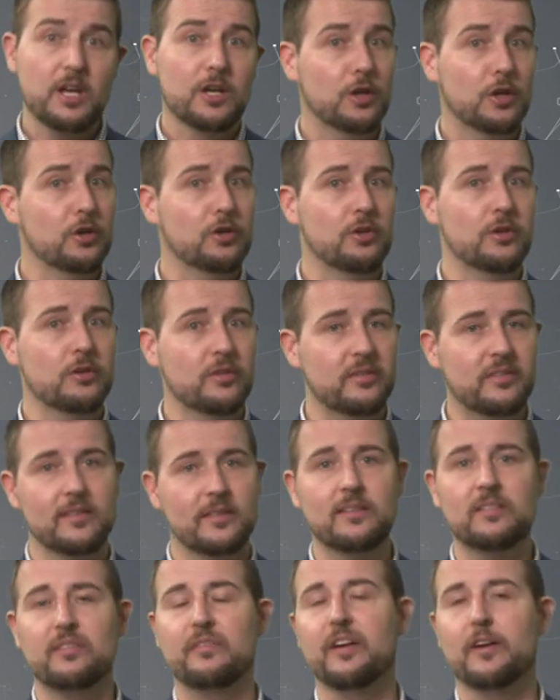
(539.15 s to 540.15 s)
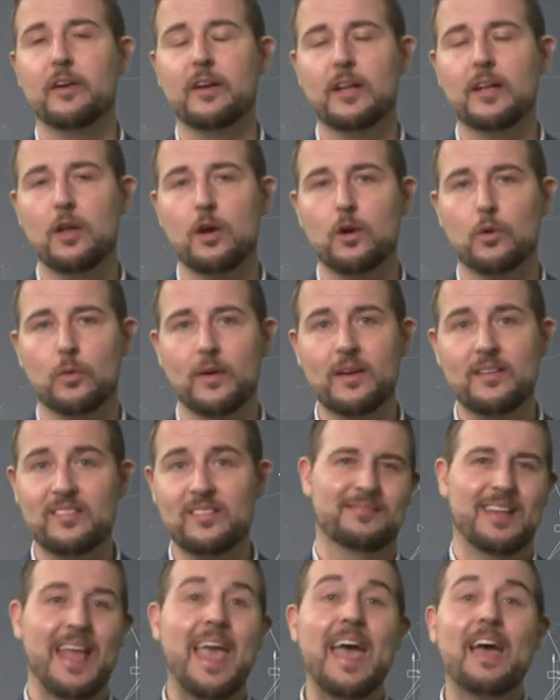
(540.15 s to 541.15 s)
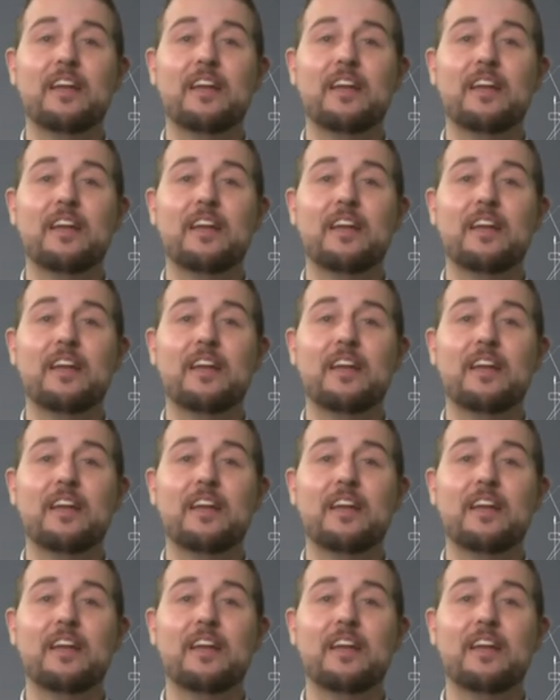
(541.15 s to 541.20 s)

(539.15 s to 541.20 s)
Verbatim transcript: Good news is very low risk.